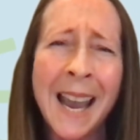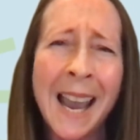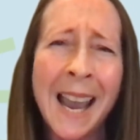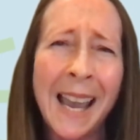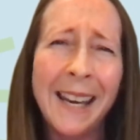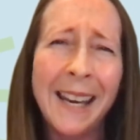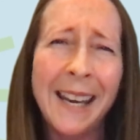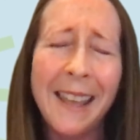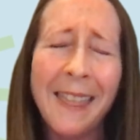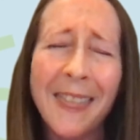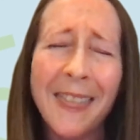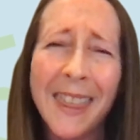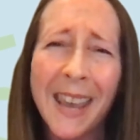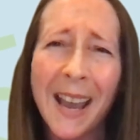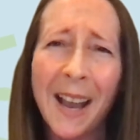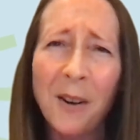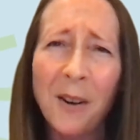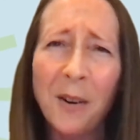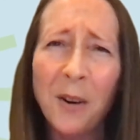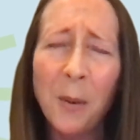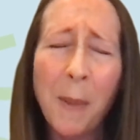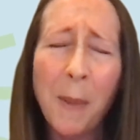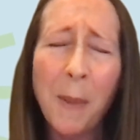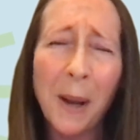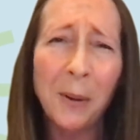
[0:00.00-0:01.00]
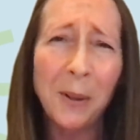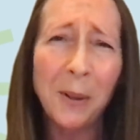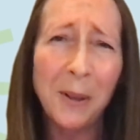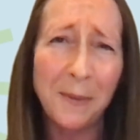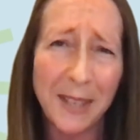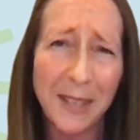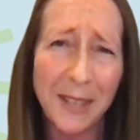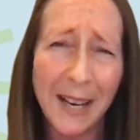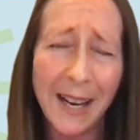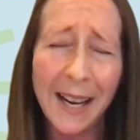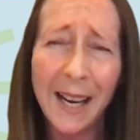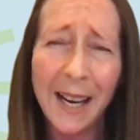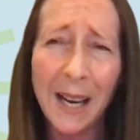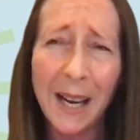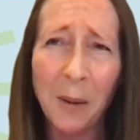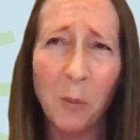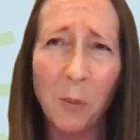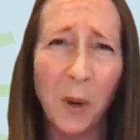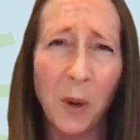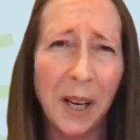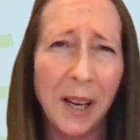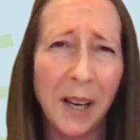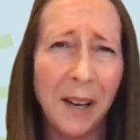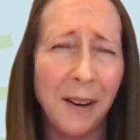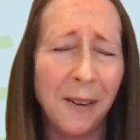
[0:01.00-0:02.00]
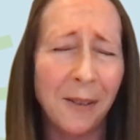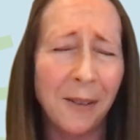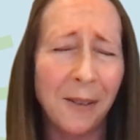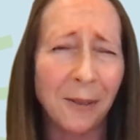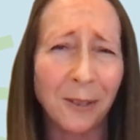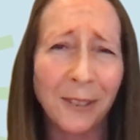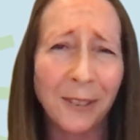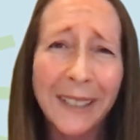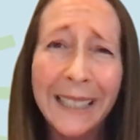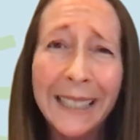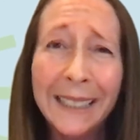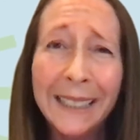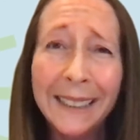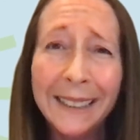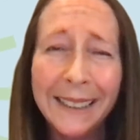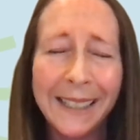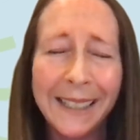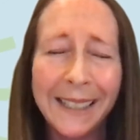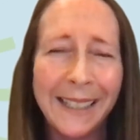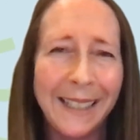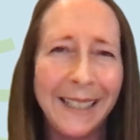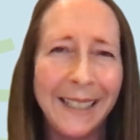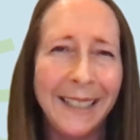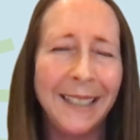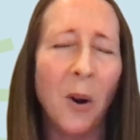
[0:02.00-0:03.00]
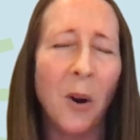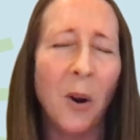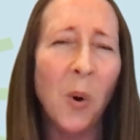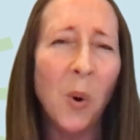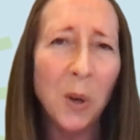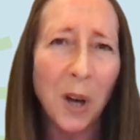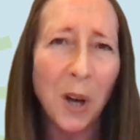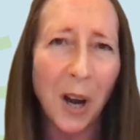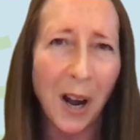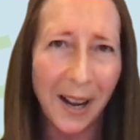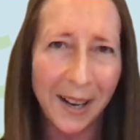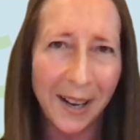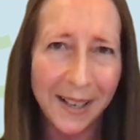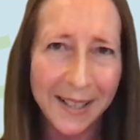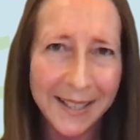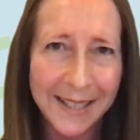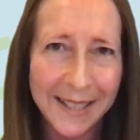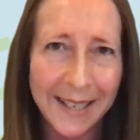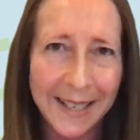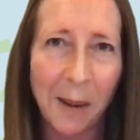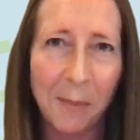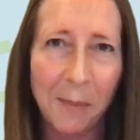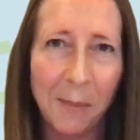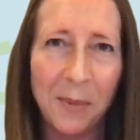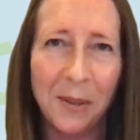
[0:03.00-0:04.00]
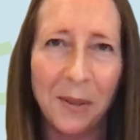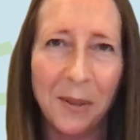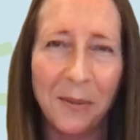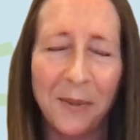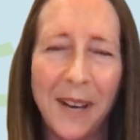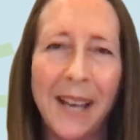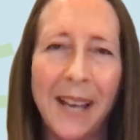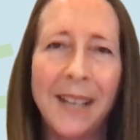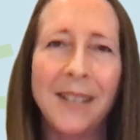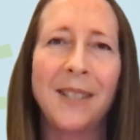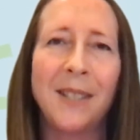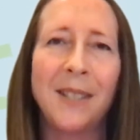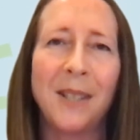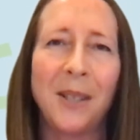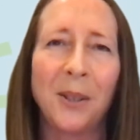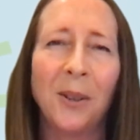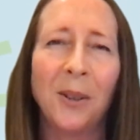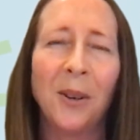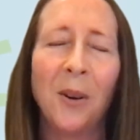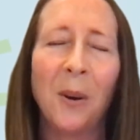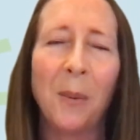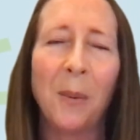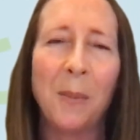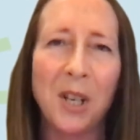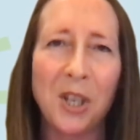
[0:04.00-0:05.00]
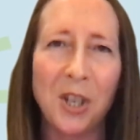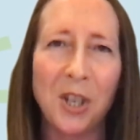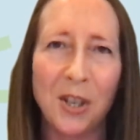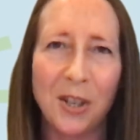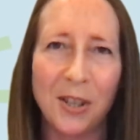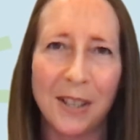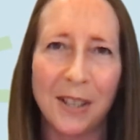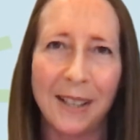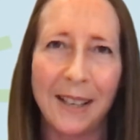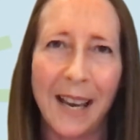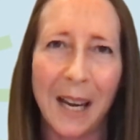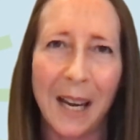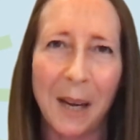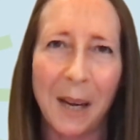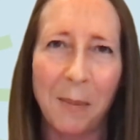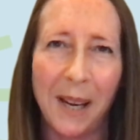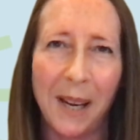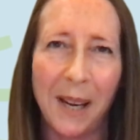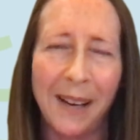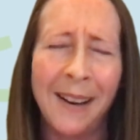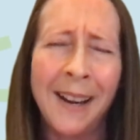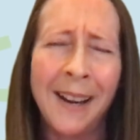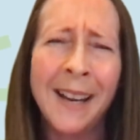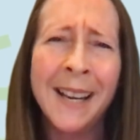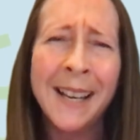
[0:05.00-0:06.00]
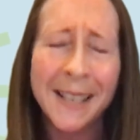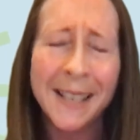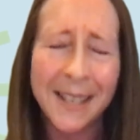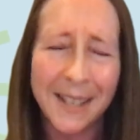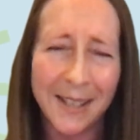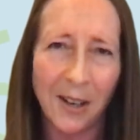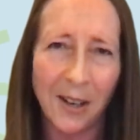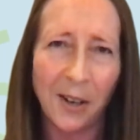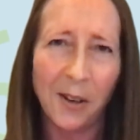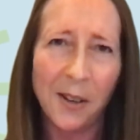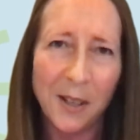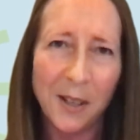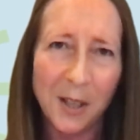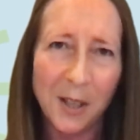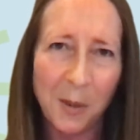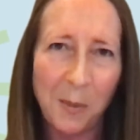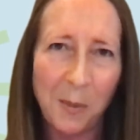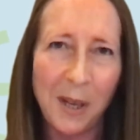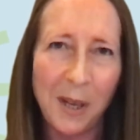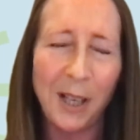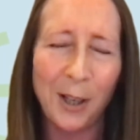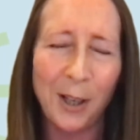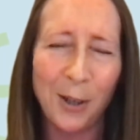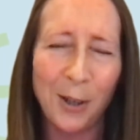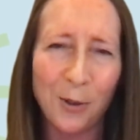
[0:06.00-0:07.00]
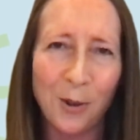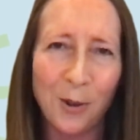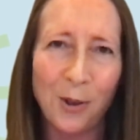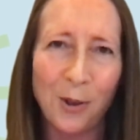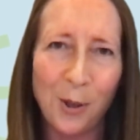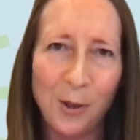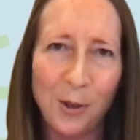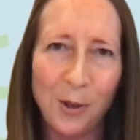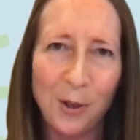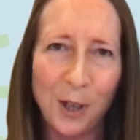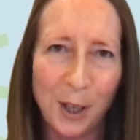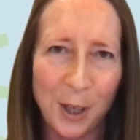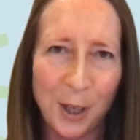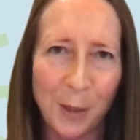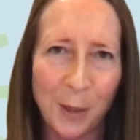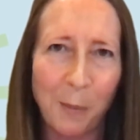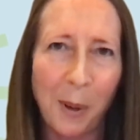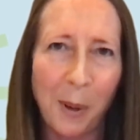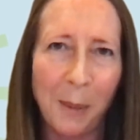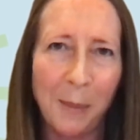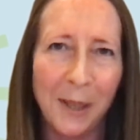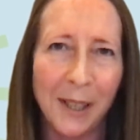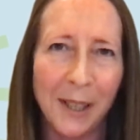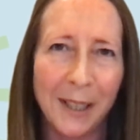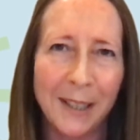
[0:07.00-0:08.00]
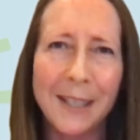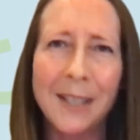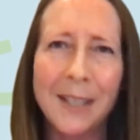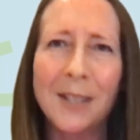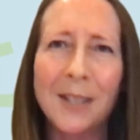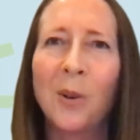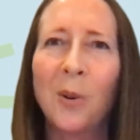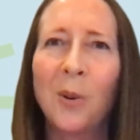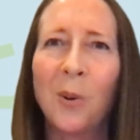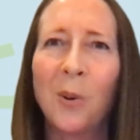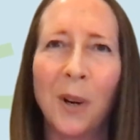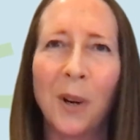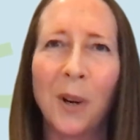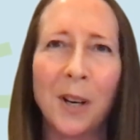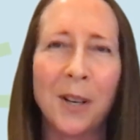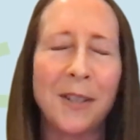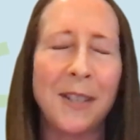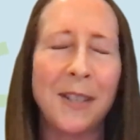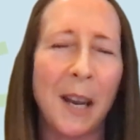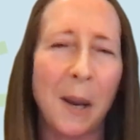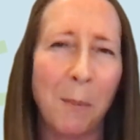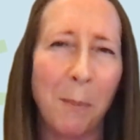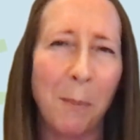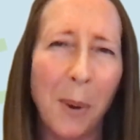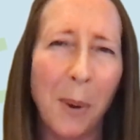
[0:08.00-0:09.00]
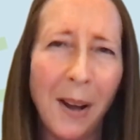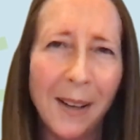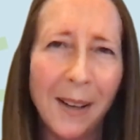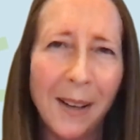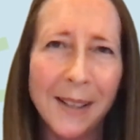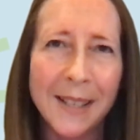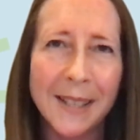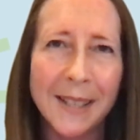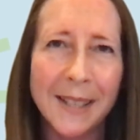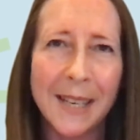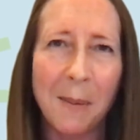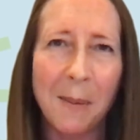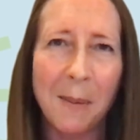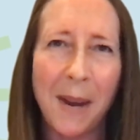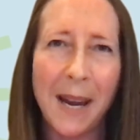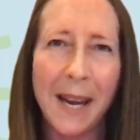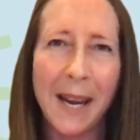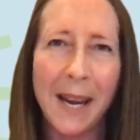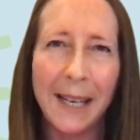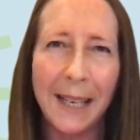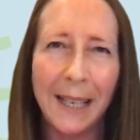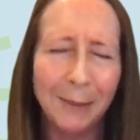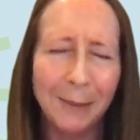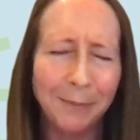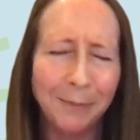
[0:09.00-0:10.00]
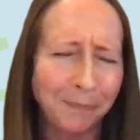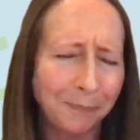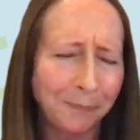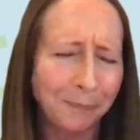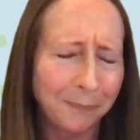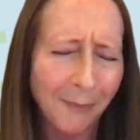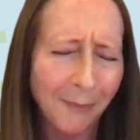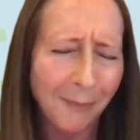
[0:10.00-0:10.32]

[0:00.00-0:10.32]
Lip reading: And in that amount of time, when really the whole concept of net zero emissions alignment started to be introduced into public discourse and policymaking,